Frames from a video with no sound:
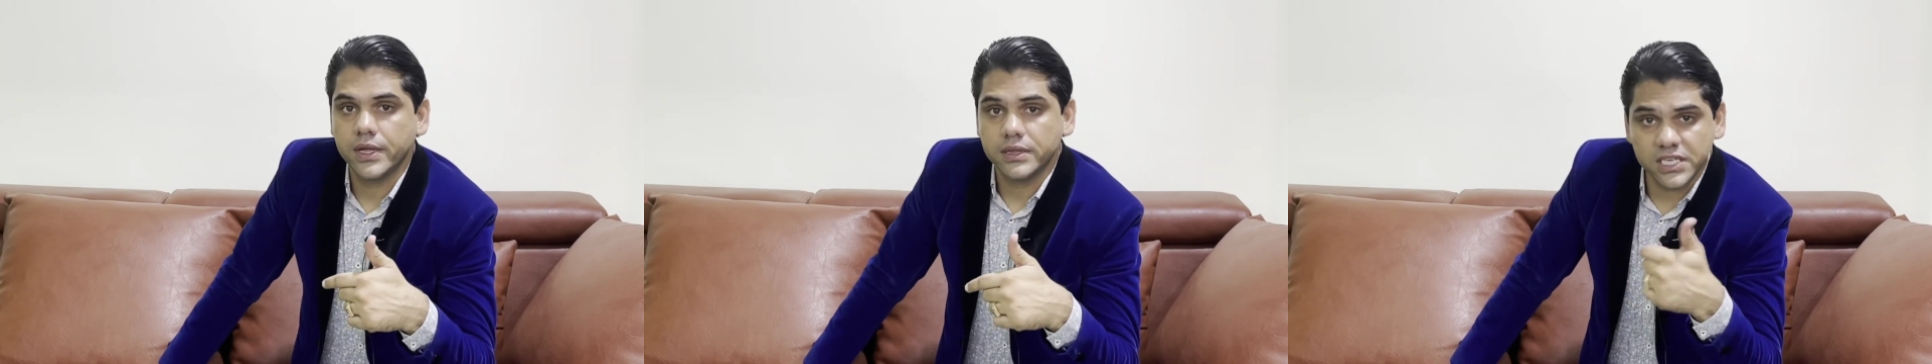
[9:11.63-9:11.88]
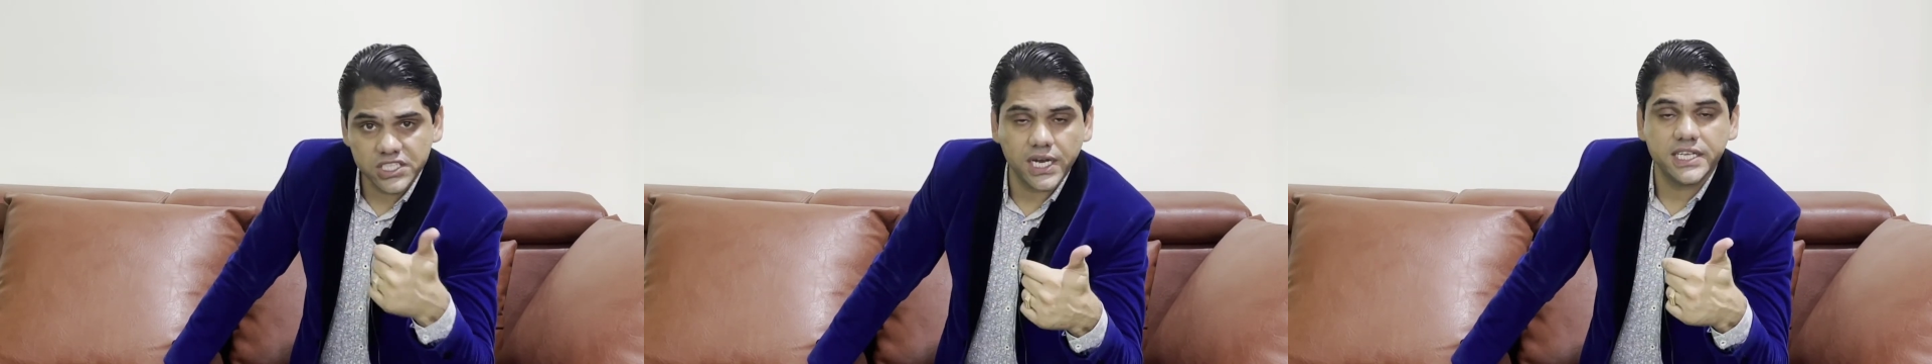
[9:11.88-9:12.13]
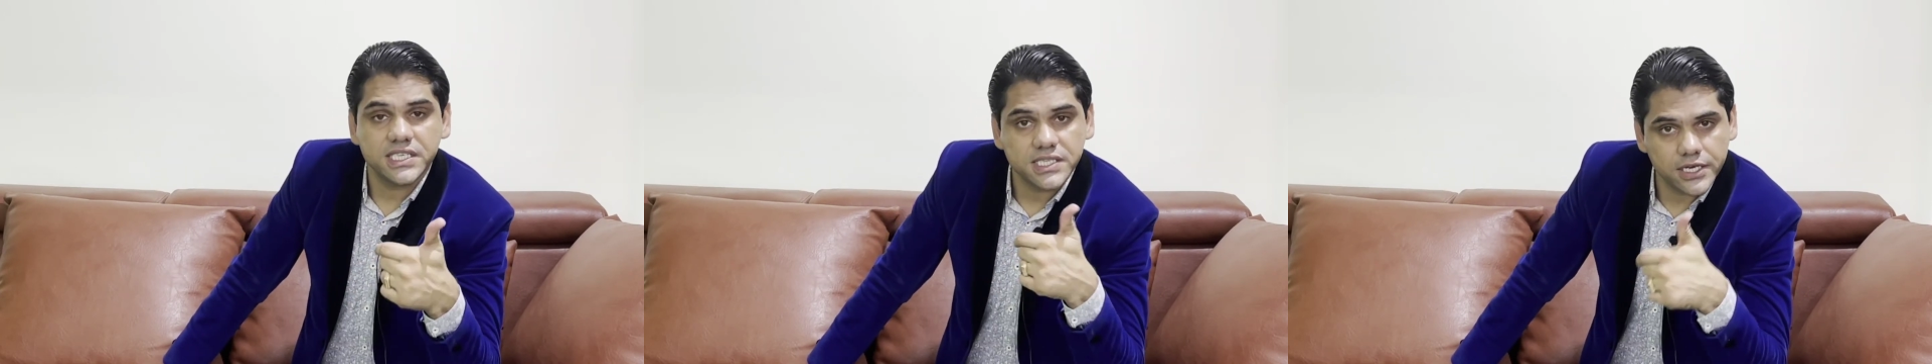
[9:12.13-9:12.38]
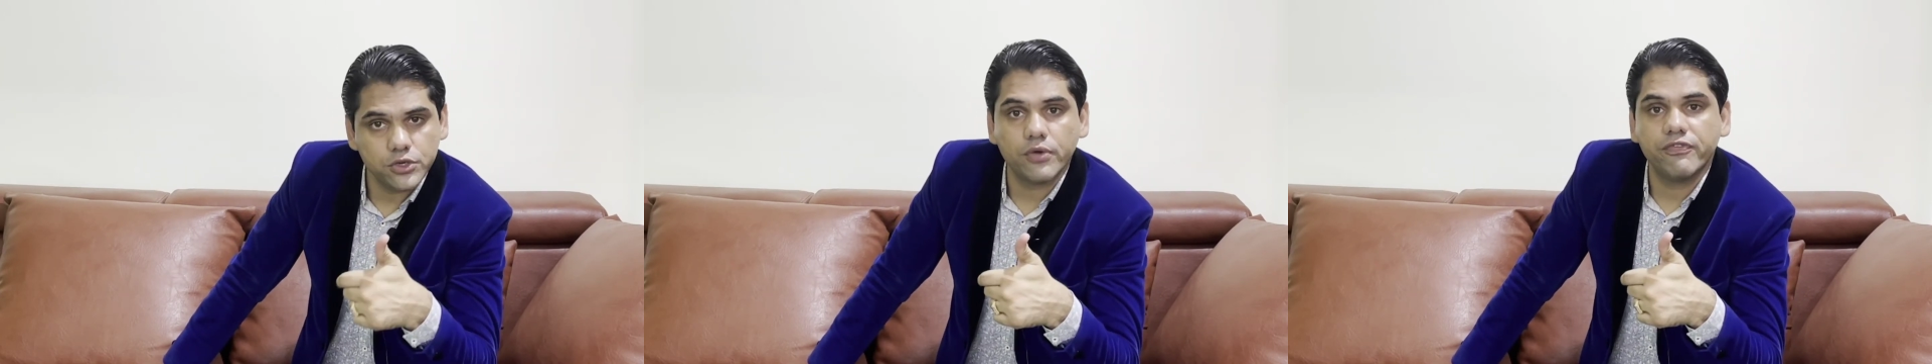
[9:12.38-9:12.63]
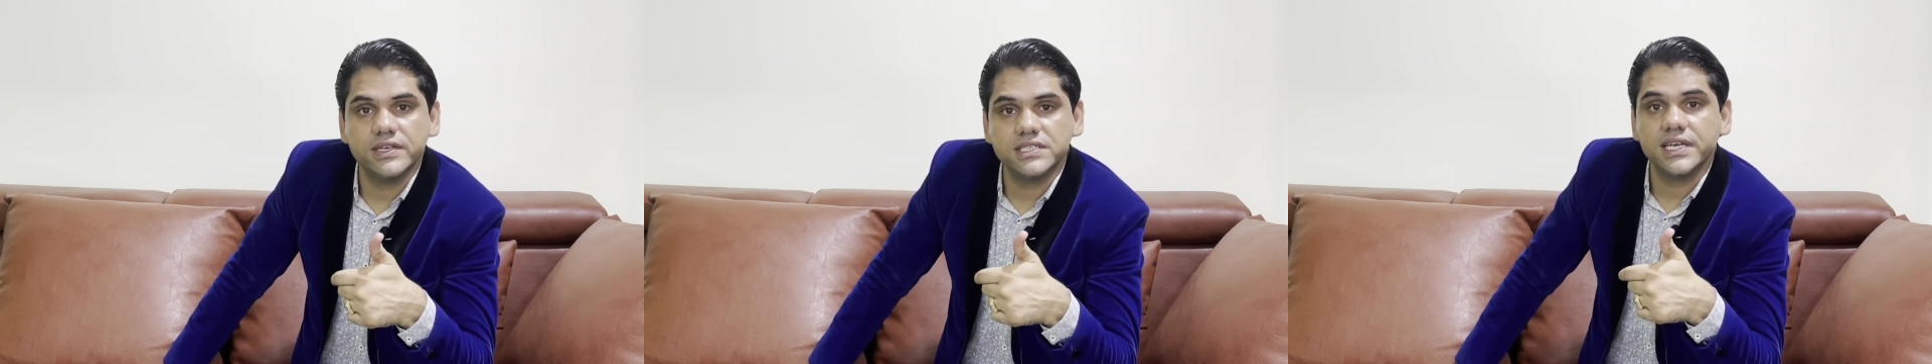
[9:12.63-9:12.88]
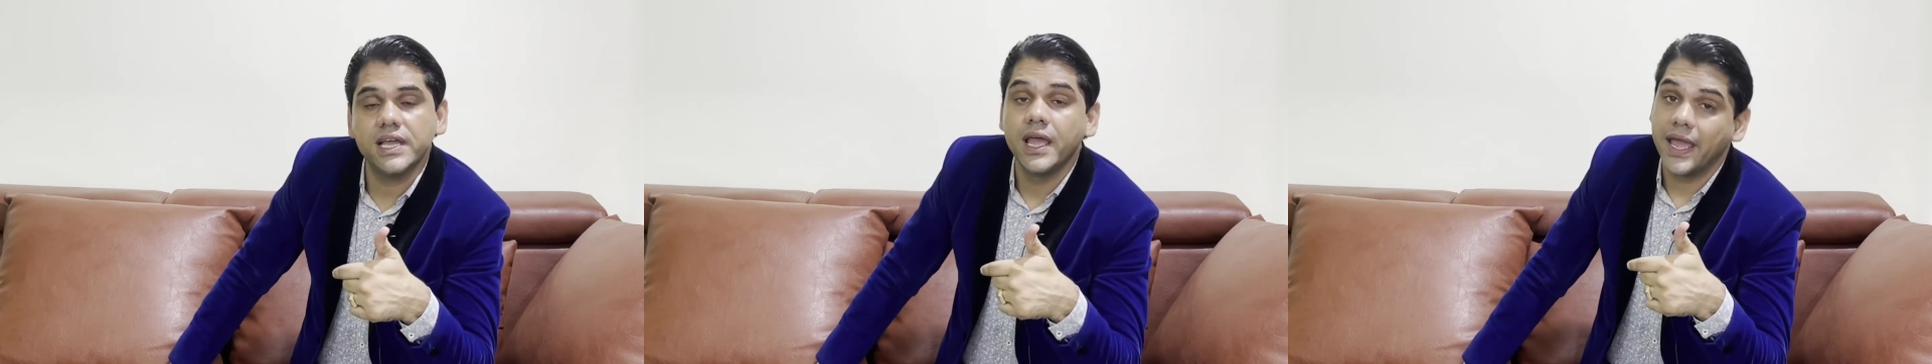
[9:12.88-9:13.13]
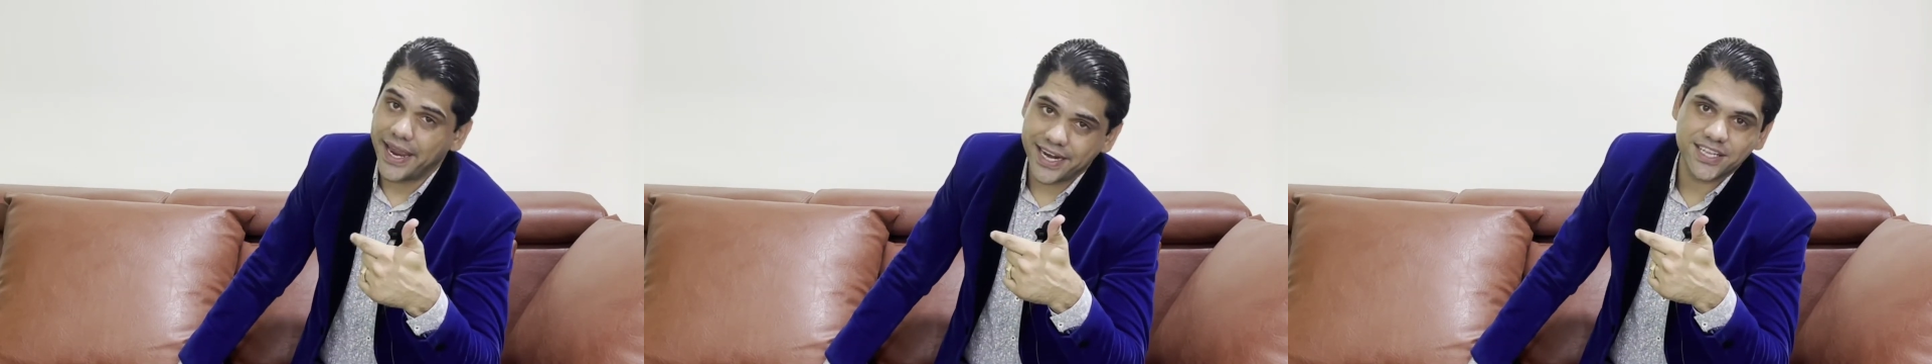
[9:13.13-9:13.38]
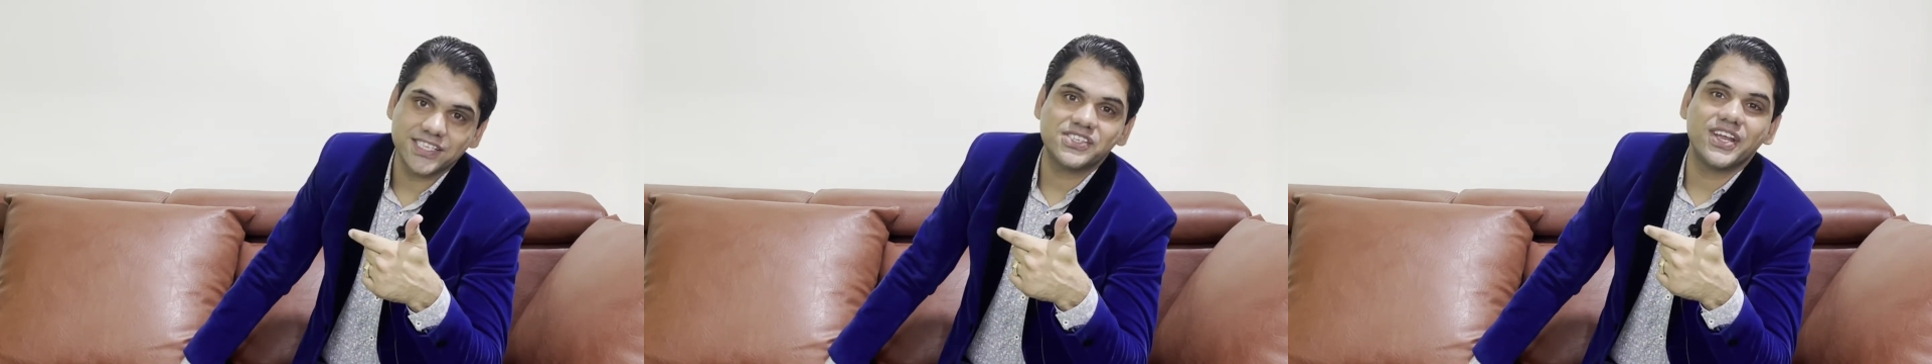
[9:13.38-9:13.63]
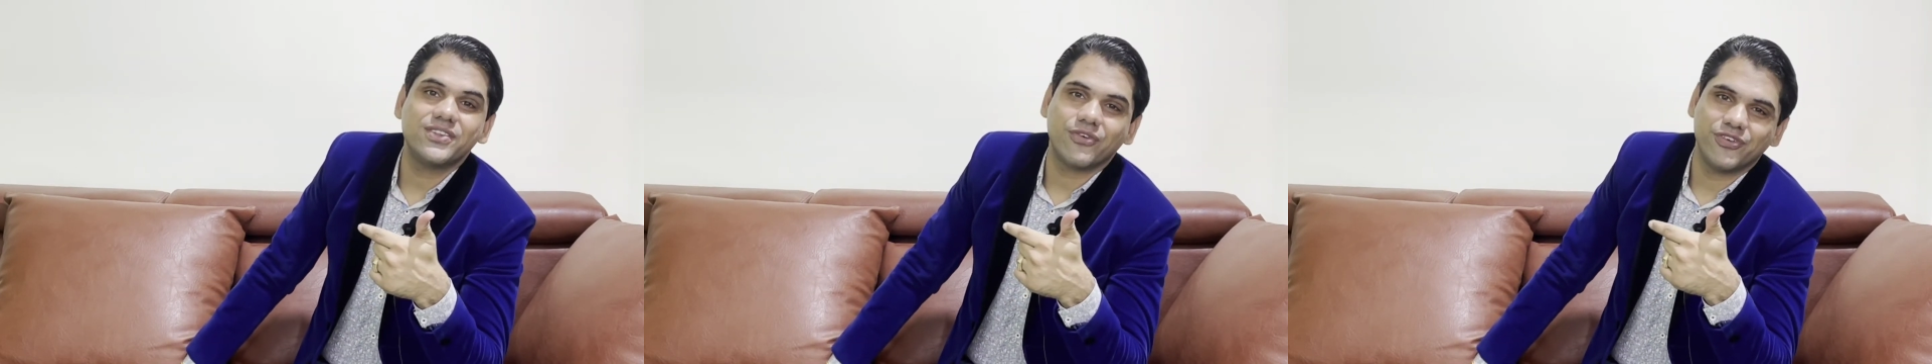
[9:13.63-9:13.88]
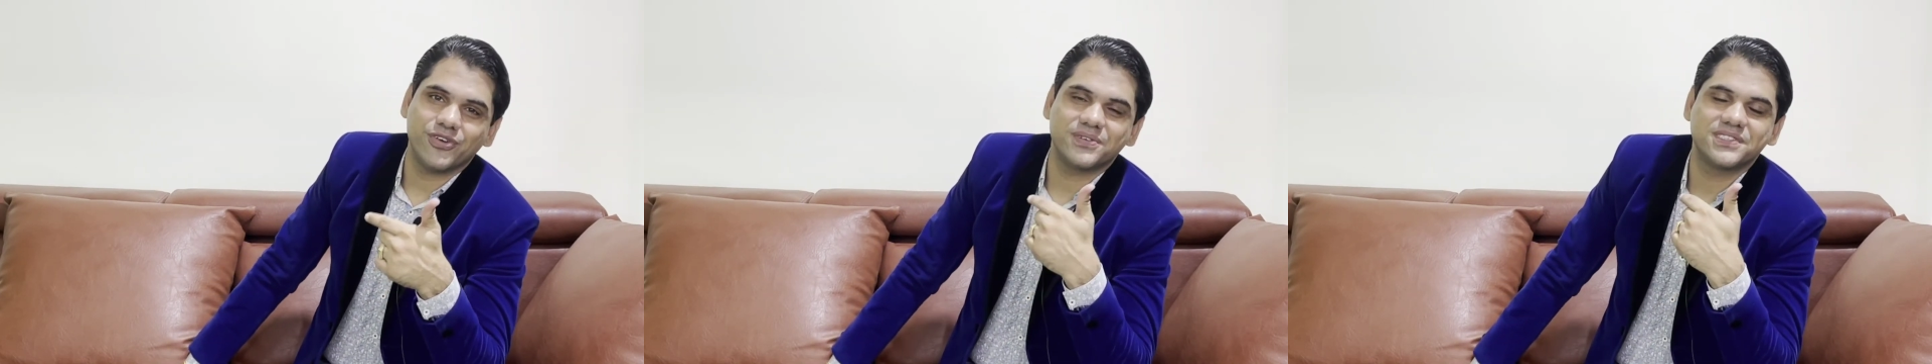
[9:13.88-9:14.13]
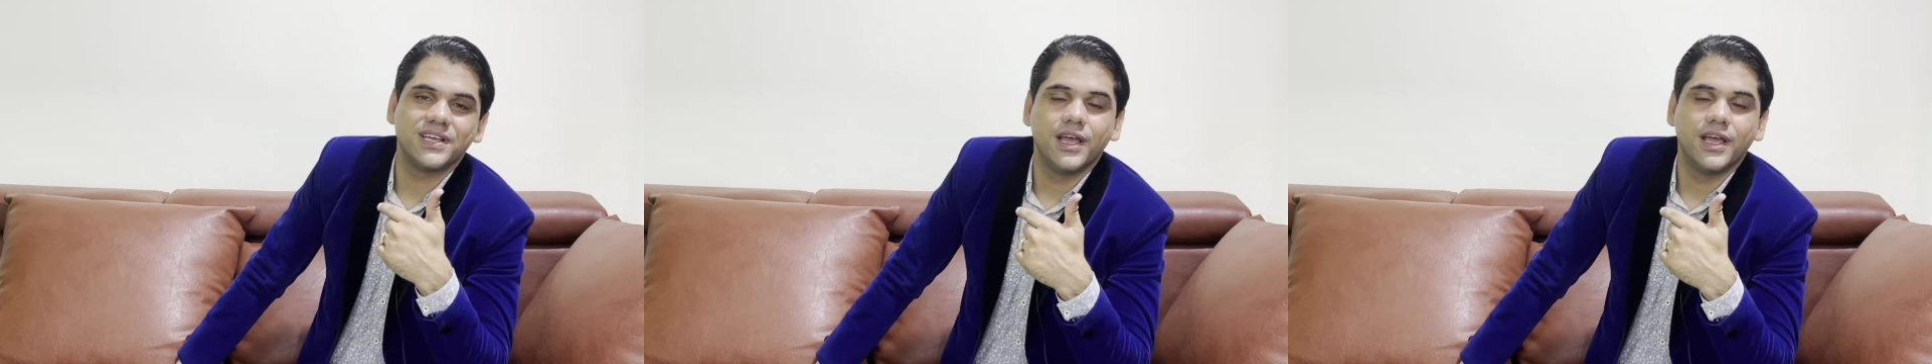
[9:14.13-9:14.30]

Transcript: the challenges that you are facing and the strength of yours.